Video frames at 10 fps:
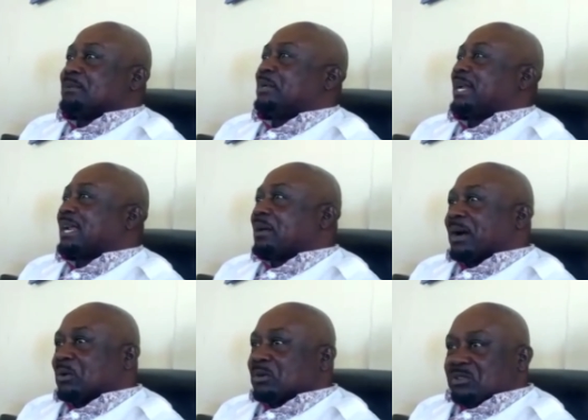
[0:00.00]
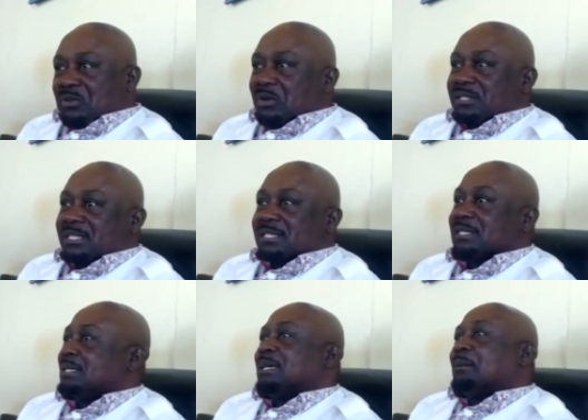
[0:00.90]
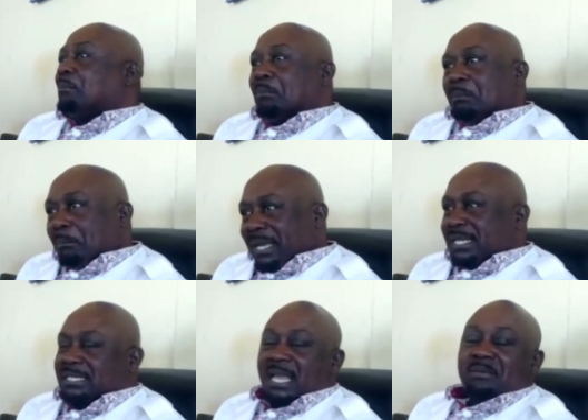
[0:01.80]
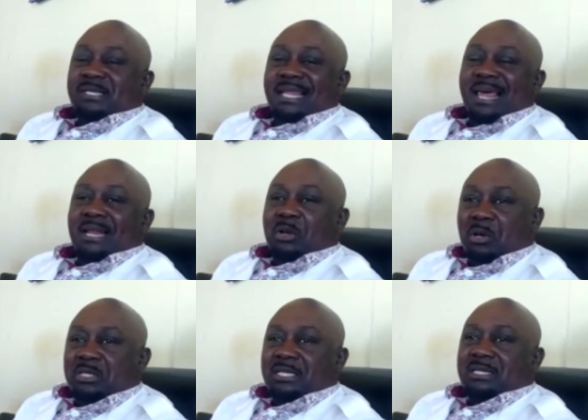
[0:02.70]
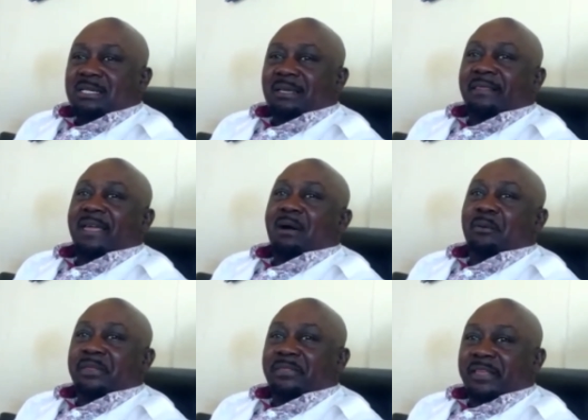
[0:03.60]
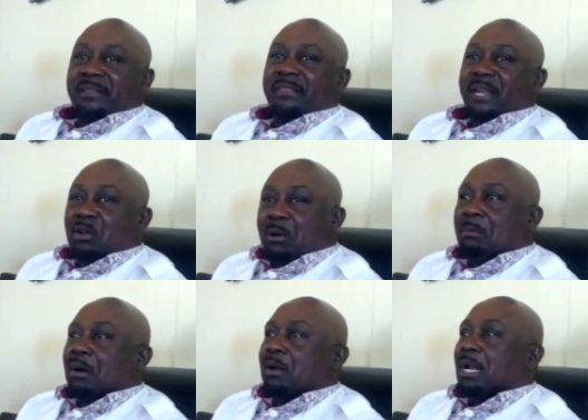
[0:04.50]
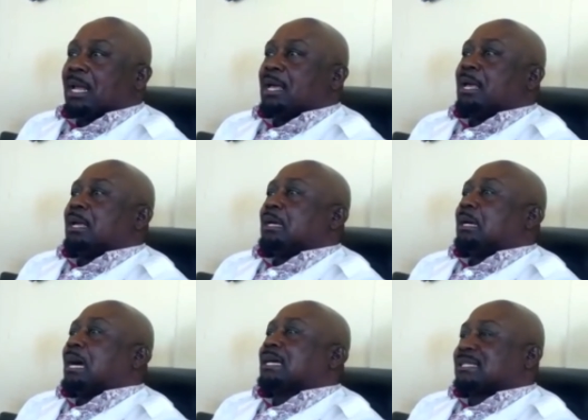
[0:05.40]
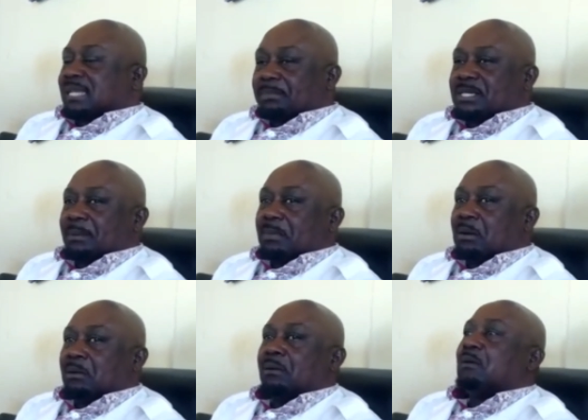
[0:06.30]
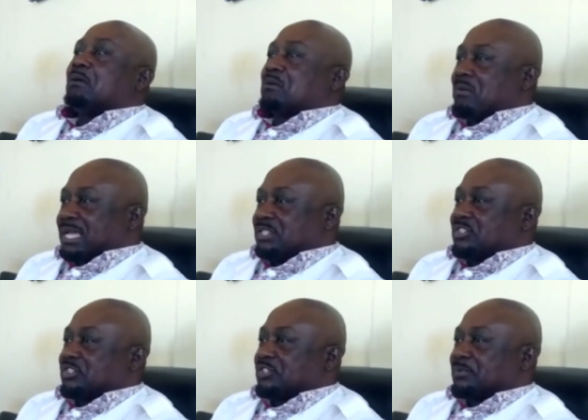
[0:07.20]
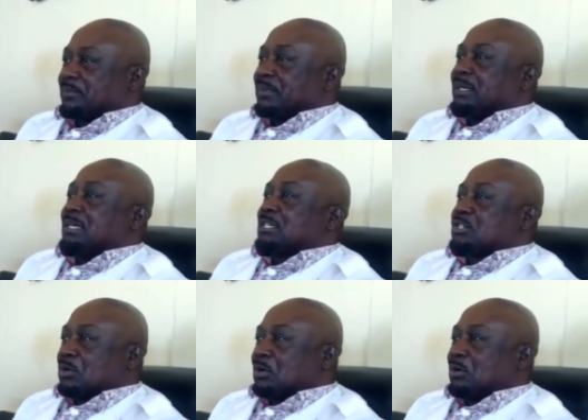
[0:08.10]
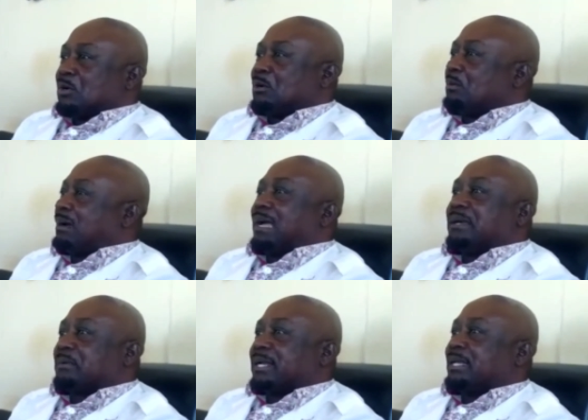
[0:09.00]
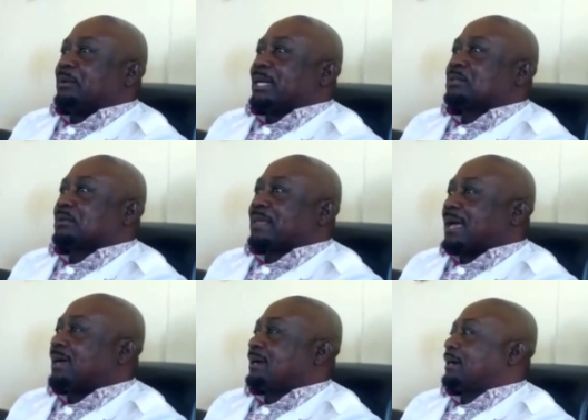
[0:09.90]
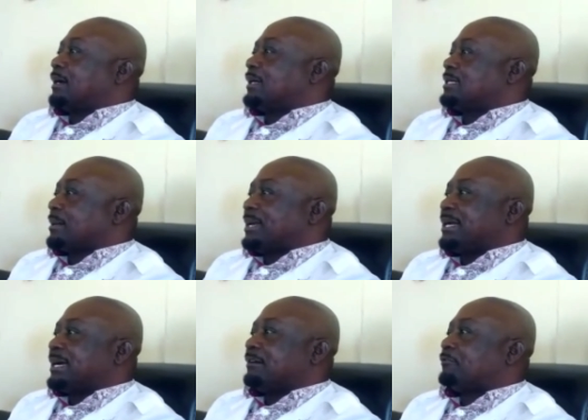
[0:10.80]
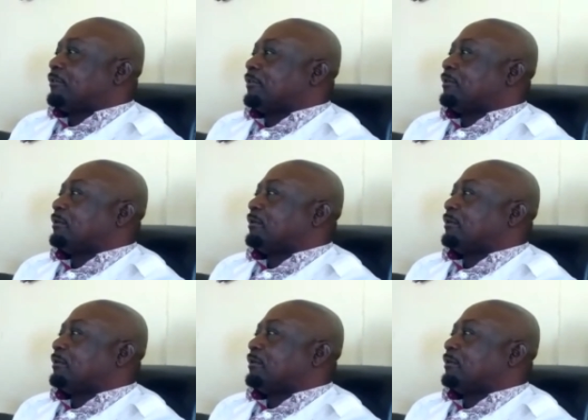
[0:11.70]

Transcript: we run our controls, many times they are within the normal acceptable range. So I really want to thank Intermedica for